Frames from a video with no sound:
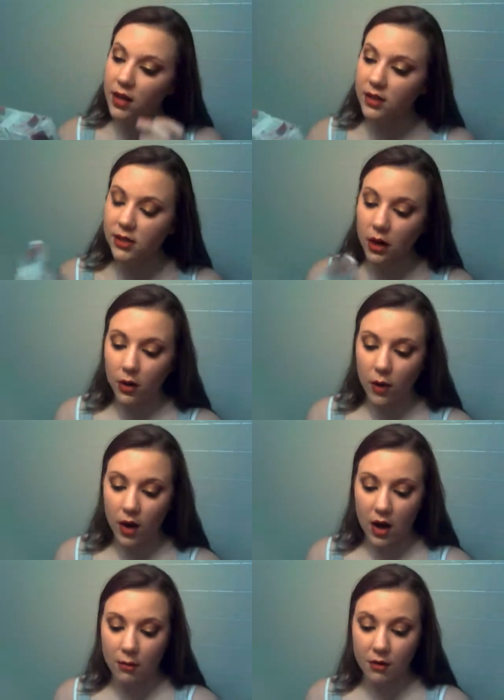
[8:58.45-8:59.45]
So
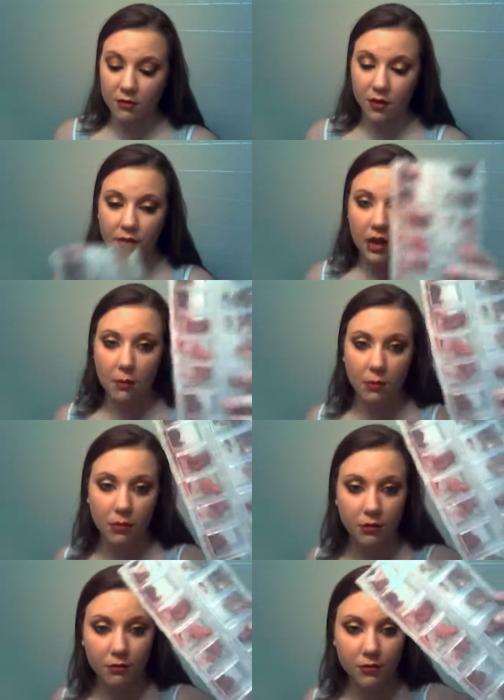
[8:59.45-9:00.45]
I filled it up
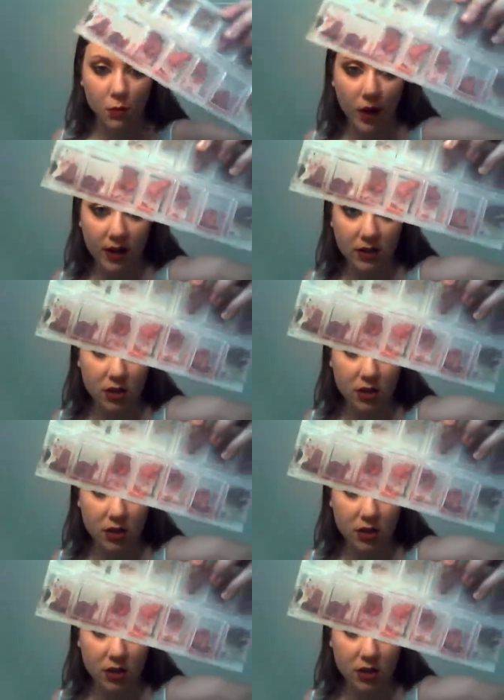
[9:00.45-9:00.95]
when I